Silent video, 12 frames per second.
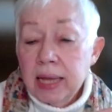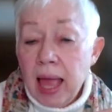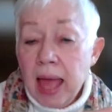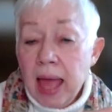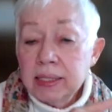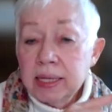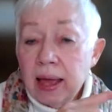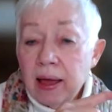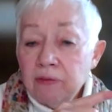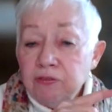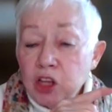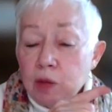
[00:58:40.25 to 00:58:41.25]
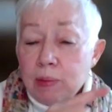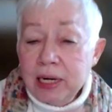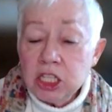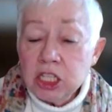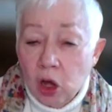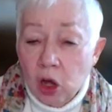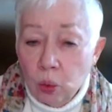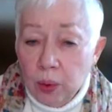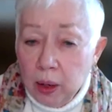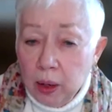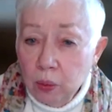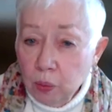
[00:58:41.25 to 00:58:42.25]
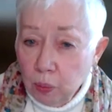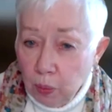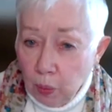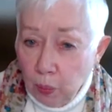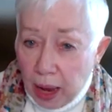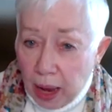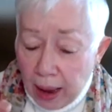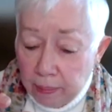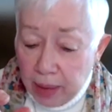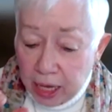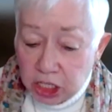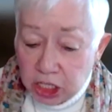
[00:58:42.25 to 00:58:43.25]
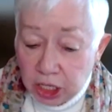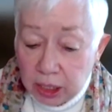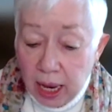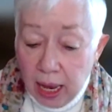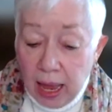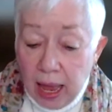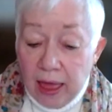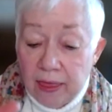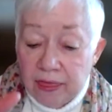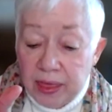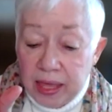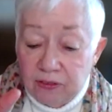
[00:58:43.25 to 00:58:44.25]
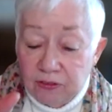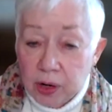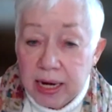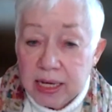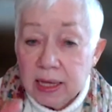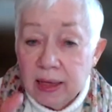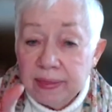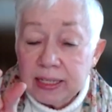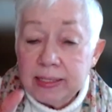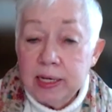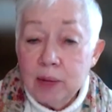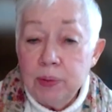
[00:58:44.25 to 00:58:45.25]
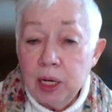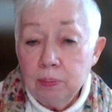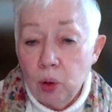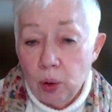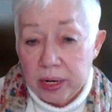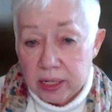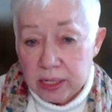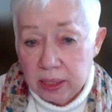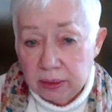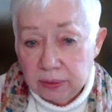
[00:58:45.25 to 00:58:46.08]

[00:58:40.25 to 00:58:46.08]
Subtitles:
And a few minutes ago, I mentioned the phrase, the tipping point.